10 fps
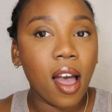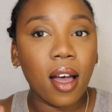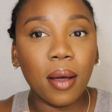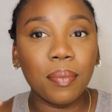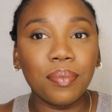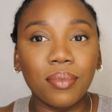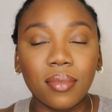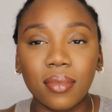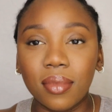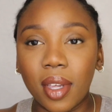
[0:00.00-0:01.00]
I'm
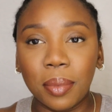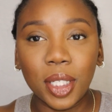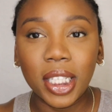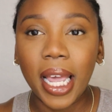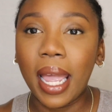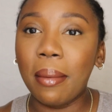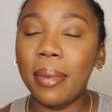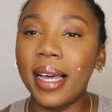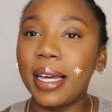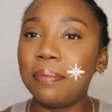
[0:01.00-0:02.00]
a little late,
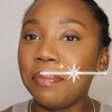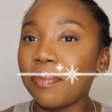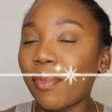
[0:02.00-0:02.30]
but